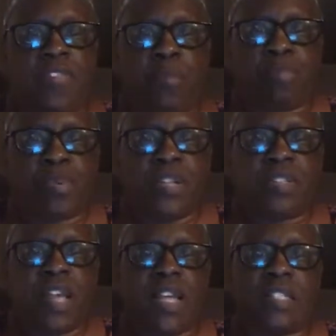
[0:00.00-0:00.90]
the
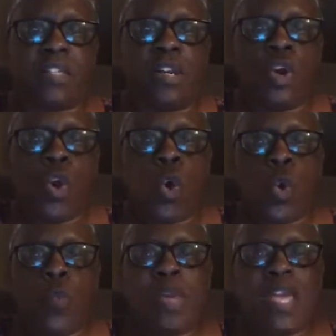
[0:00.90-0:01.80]
princess
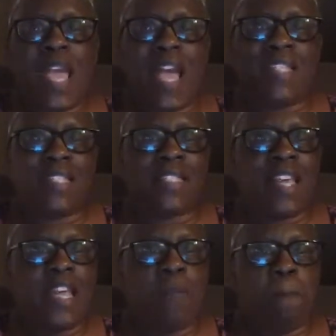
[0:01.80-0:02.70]
whom he had
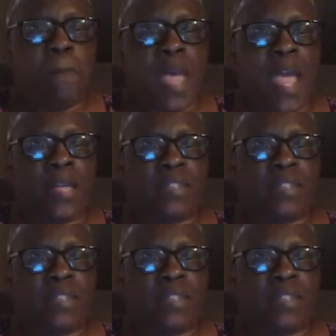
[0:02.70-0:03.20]
seen begged